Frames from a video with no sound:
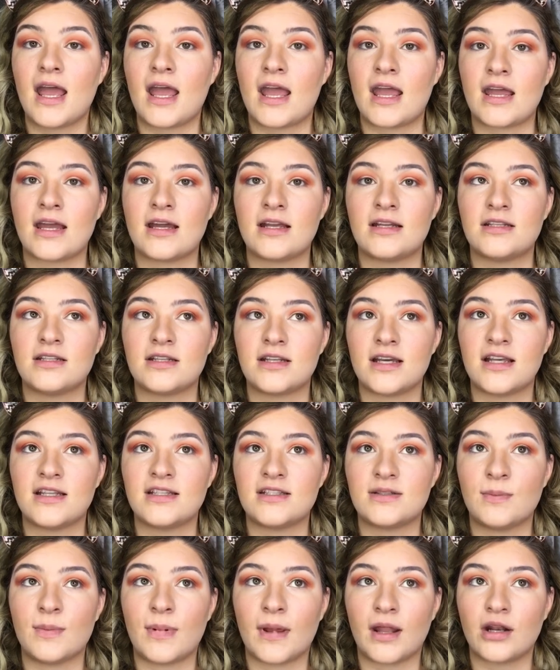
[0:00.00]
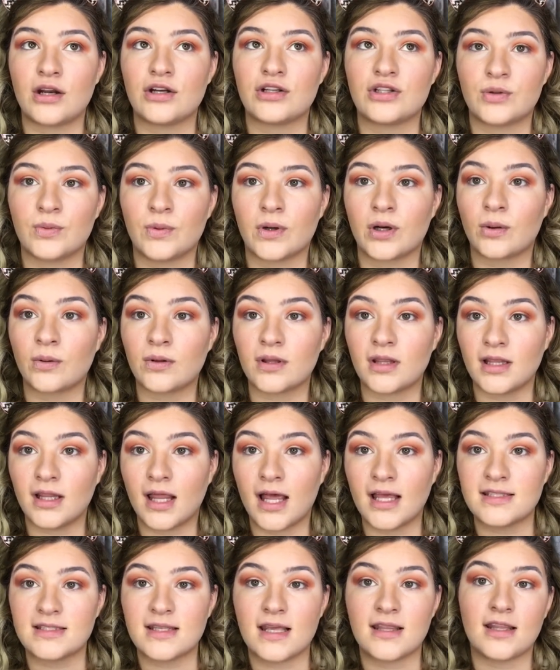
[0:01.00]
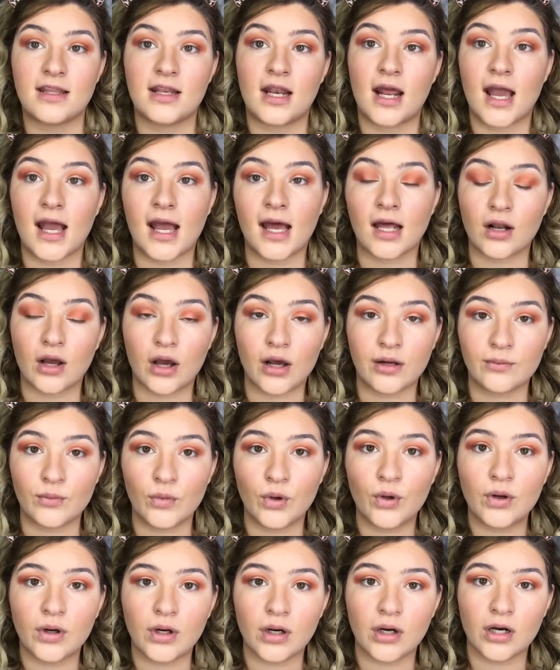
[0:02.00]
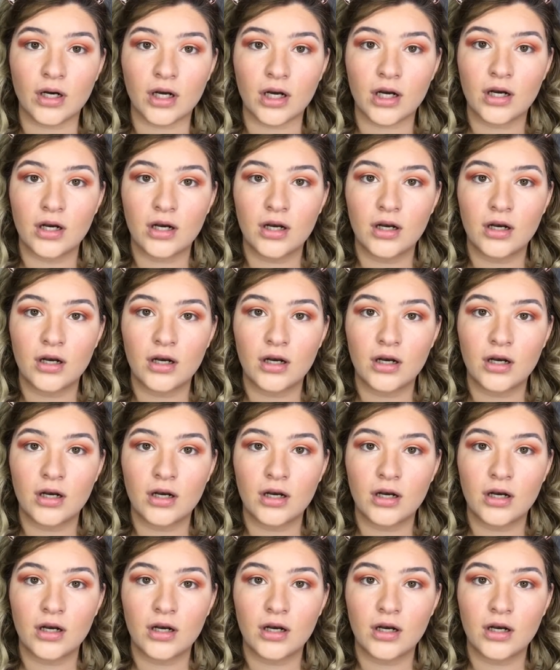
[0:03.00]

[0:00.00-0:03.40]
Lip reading: and it's better to work with less and then add on more